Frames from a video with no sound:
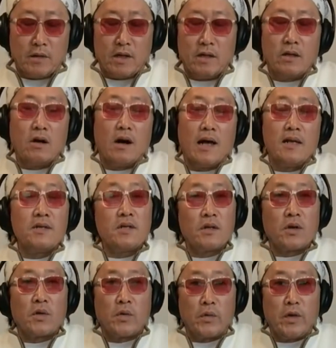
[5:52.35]
You know, as
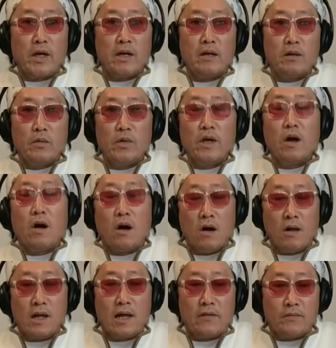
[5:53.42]
a Korean, we
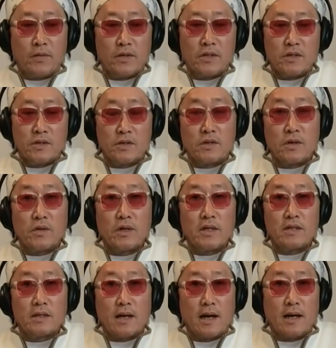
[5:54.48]
all have personal
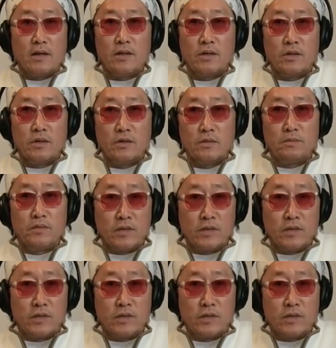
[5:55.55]
stories tied to